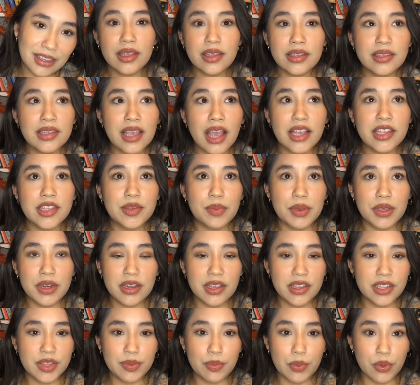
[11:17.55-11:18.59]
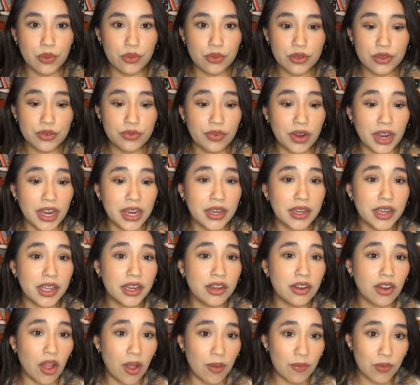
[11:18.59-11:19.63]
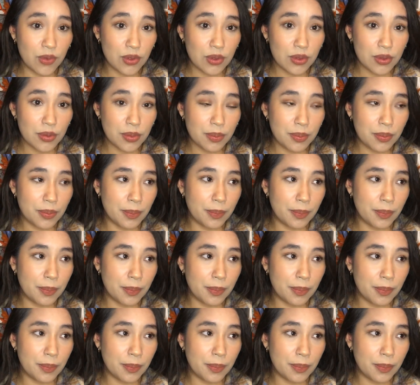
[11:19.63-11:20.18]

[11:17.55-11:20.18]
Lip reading: This has been his most frightening novel,